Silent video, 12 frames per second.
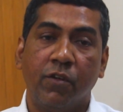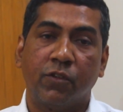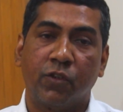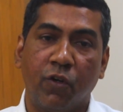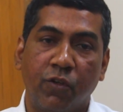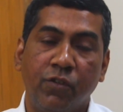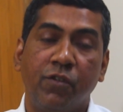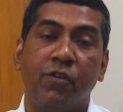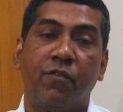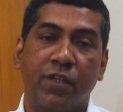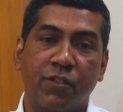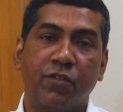So,
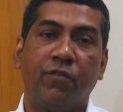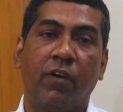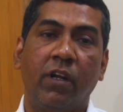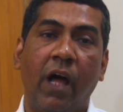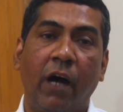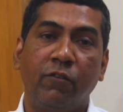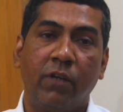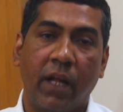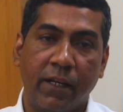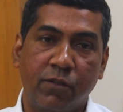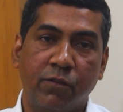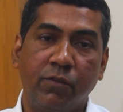first of all, I would
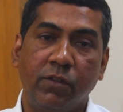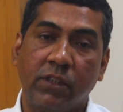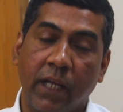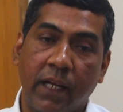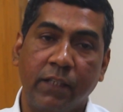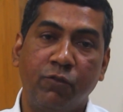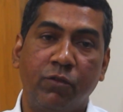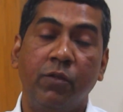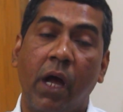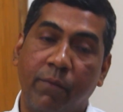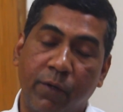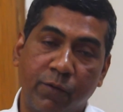like to tell
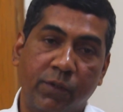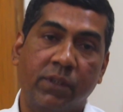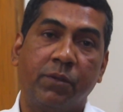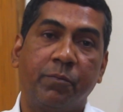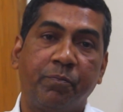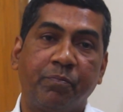you about